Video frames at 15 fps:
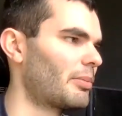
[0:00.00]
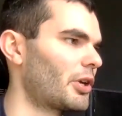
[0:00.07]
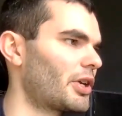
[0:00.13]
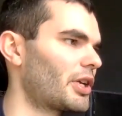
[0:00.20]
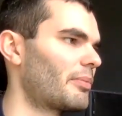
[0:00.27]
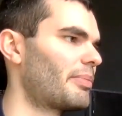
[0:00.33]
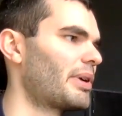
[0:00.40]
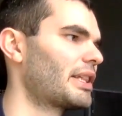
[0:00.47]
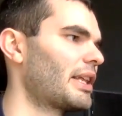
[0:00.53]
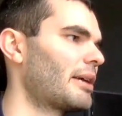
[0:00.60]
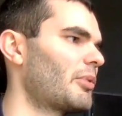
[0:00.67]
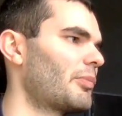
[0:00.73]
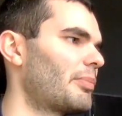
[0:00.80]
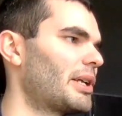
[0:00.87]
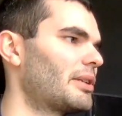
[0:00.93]
I know you can pick them
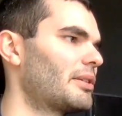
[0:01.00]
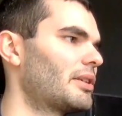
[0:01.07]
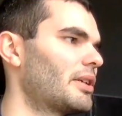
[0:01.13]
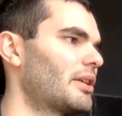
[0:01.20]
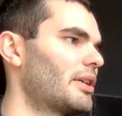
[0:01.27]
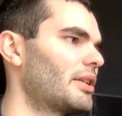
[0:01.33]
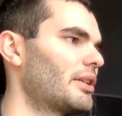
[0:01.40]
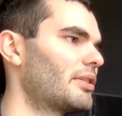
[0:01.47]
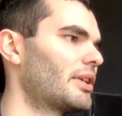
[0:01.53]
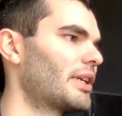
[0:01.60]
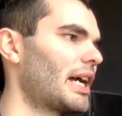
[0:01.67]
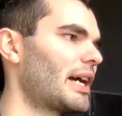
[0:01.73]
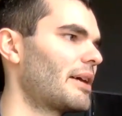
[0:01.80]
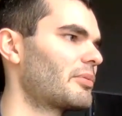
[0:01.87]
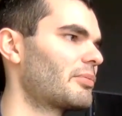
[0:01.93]
up in the other
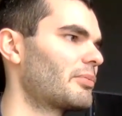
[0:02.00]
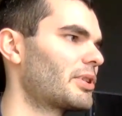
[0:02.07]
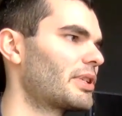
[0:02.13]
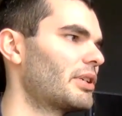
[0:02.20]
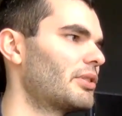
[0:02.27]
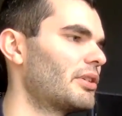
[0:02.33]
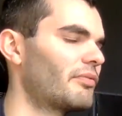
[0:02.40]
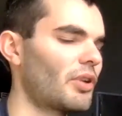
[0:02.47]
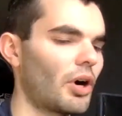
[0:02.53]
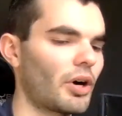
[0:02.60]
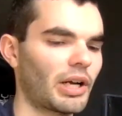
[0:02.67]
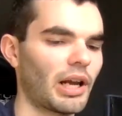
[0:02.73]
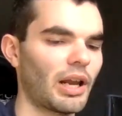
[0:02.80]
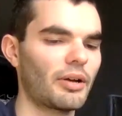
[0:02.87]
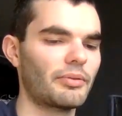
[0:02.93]
games, but still, you've got a
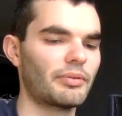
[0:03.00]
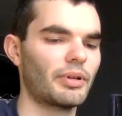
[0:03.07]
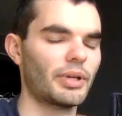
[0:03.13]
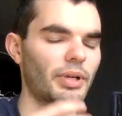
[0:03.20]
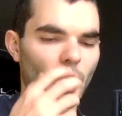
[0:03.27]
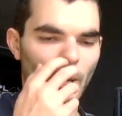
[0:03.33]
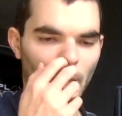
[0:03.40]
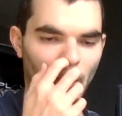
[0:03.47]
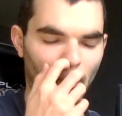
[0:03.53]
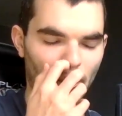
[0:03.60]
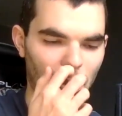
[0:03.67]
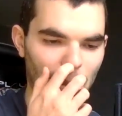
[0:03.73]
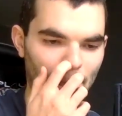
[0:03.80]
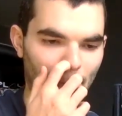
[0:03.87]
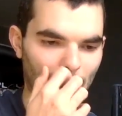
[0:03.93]
cloak, not a
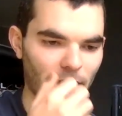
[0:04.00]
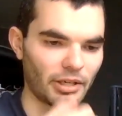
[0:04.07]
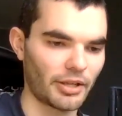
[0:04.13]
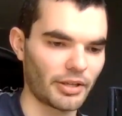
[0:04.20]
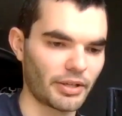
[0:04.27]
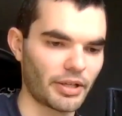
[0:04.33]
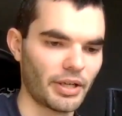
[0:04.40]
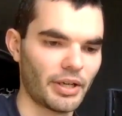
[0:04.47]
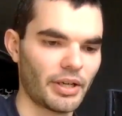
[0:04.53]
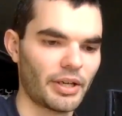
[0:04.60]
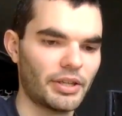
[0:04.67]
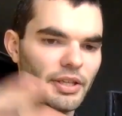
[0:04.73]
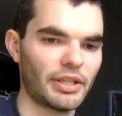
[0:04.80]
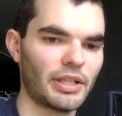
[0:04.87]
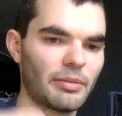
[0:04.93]
cloaking thing, you know, the
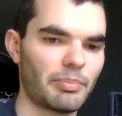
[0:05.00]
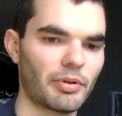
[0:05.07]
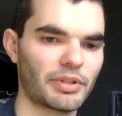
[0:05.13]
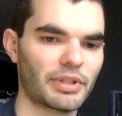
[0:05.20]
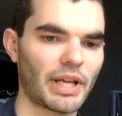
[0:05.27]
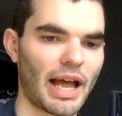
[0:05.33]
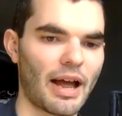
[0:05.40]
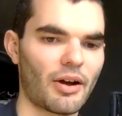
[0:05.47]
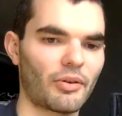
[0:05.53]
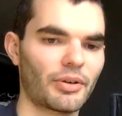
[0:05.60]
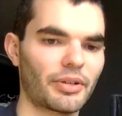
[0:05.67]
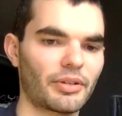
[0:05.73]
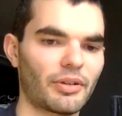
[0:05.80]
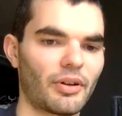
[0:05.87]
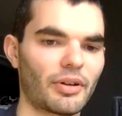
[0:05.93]
thing you put down
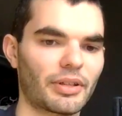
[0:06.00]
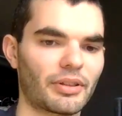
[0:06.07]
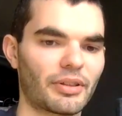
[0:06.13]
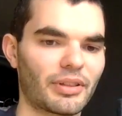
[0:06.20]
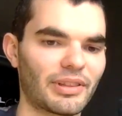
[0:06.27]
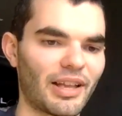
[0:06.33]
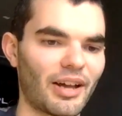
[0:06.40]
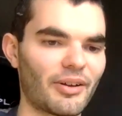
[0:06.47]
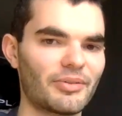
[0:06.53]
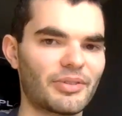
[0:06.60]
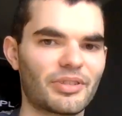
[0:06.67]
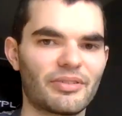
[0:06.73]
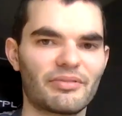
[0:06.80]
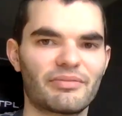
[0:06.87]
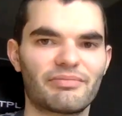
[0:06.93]
and like loads
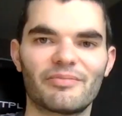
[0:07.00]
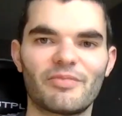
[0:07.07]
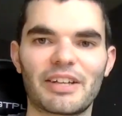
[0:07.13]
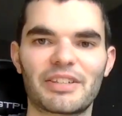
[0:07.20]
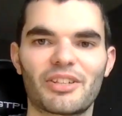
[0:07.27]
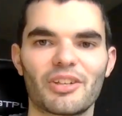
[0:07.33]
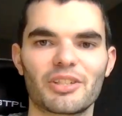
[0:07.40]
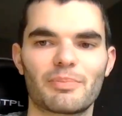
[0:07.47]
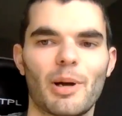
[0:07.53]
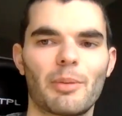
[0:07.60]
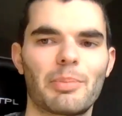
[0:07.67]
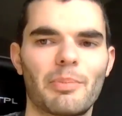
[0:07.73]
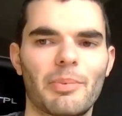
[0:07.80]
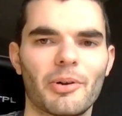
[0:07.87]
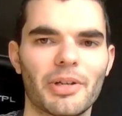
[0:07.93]
of red dots
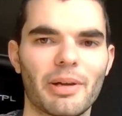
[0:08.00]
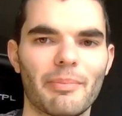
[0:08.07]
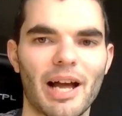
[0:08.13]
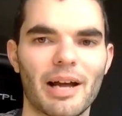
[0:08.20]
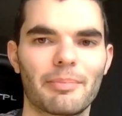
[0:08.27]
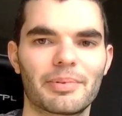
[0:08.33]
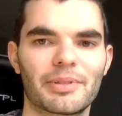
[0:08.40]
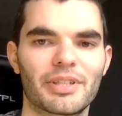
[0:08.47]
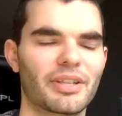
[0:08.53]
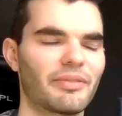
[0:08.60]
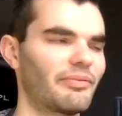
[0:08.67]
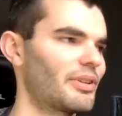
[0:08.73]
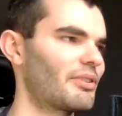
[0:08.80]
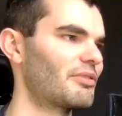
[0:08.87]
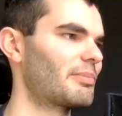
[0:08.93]
pop up on your map to
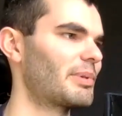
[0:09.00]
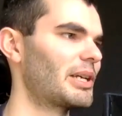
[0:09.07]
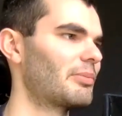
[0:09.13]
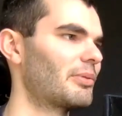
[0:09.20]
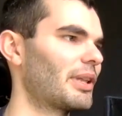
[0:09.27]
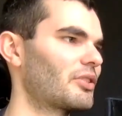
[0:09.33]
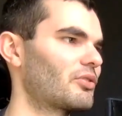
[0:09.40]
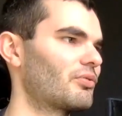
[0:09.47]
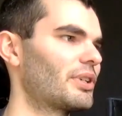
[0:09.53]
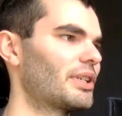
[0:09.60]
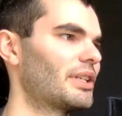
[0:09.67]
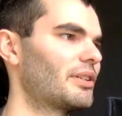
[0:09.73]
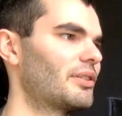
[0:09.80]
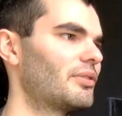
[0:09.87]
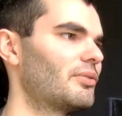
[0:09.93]
confuse people. That's
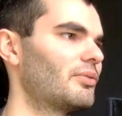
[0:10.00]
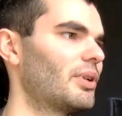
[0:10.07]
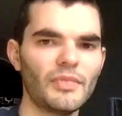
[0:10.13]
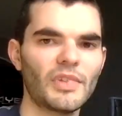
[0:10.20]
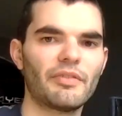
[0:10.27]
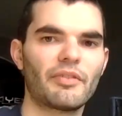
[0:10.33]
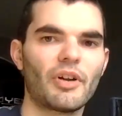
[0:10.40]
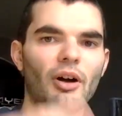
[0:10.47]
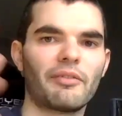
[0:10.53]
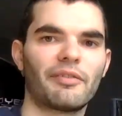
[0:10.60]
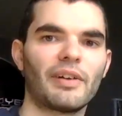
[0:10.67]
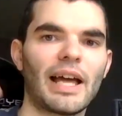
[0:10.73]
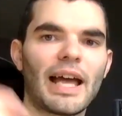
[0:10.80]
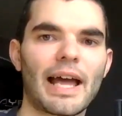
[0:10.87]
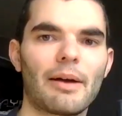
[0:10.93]
really cool. You've got a
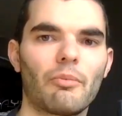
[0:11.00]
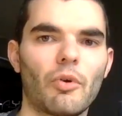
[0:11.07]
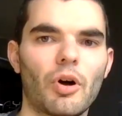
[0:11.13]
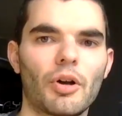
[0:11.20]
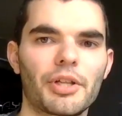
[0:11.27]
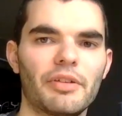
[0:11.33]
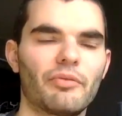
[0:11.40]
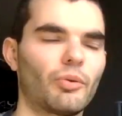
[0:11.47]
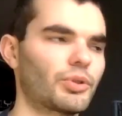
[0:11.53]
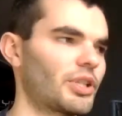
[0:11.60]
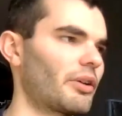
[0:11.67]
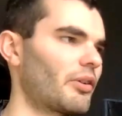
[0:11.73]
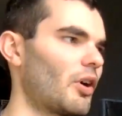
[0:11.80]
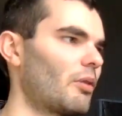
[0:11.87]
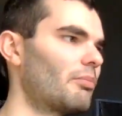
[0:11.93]
flare one. You've
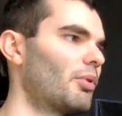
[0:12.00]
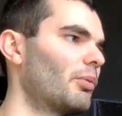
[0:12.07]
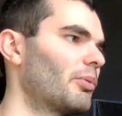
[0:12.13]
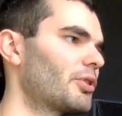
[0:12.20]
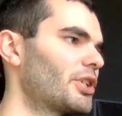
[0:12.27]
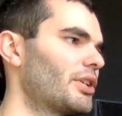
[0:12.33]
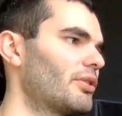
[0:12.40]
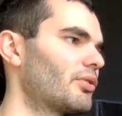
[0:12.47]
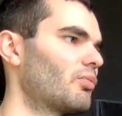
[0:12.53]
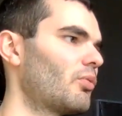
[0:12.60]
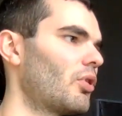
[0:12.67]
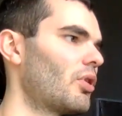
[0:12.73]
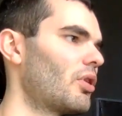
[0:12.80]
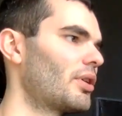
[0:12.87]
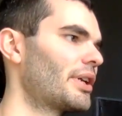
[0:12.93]
also got a bubble shield
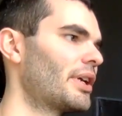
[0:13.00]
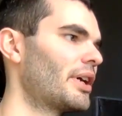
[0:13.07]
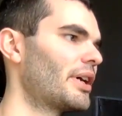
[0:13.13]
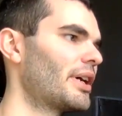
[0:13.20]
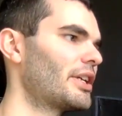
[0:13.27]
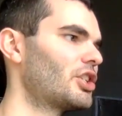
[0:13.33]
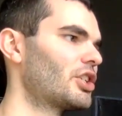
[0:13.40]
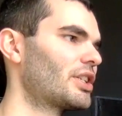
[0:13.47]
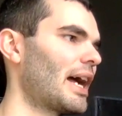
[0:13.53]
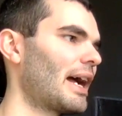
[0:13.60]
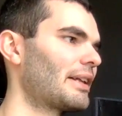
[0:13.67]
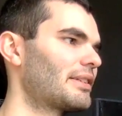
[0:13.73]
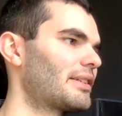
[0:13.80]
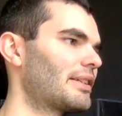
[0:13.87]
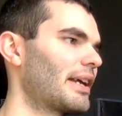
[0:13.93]
one. It just
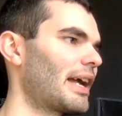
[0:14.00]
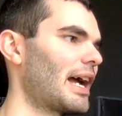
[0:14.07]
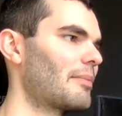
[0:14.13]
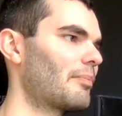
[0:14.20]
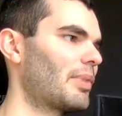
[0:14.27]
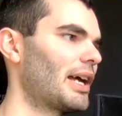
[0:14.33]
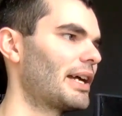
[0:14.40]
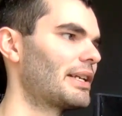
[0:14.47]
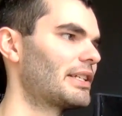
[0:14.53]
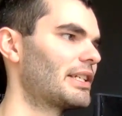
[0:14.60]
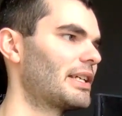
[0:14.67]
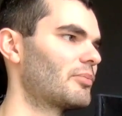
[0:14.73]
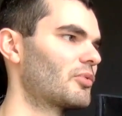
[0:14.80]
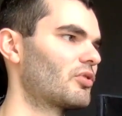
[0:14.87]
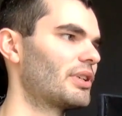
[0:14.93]
adds to the gameplay and it
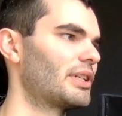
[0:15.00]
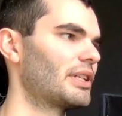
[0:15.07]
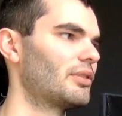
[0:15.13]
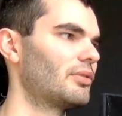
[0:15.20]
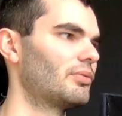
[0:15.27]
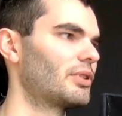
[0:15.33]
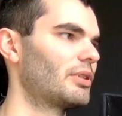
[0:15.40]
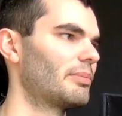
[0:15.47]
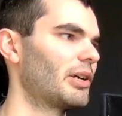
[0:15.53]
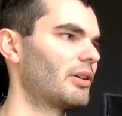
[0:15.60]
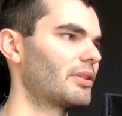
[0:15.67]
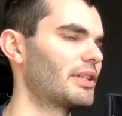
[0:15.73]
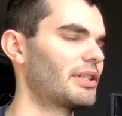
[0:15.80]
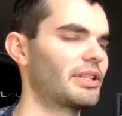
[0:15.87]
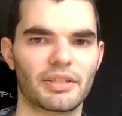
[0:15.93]
seems really cool, to be
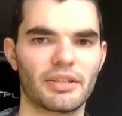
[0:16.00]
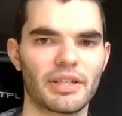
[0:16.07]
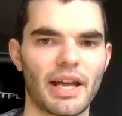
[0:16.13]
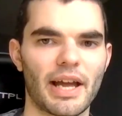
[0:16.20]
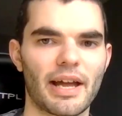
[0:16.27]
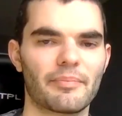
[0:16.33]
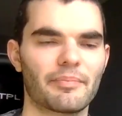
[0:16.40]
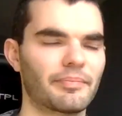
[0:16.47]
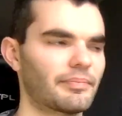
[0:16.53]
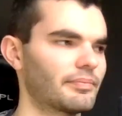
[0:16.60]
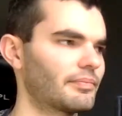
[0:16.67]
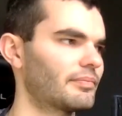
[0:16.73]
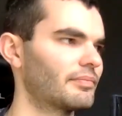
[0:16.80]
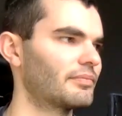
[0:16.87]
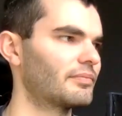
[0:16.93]
honest. So, yeah,
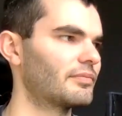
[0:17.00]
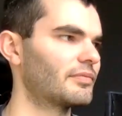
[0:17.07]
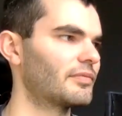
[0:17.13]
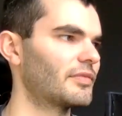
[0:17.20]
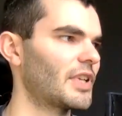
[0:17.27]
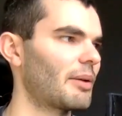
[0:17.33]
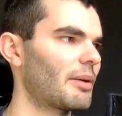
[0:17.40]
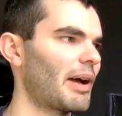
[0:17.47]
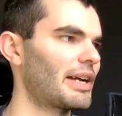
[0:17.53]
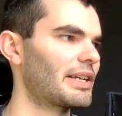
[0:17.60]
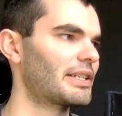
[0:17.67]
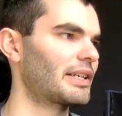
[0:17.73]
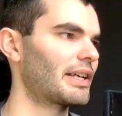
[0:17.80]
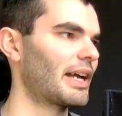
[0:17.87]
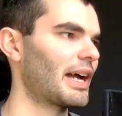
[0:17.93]

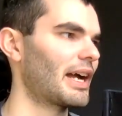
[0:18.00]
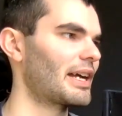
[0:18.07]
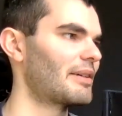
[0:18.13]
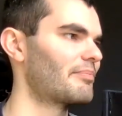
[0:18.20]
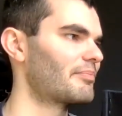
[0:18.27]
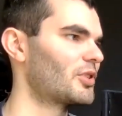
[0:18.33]
amazing game.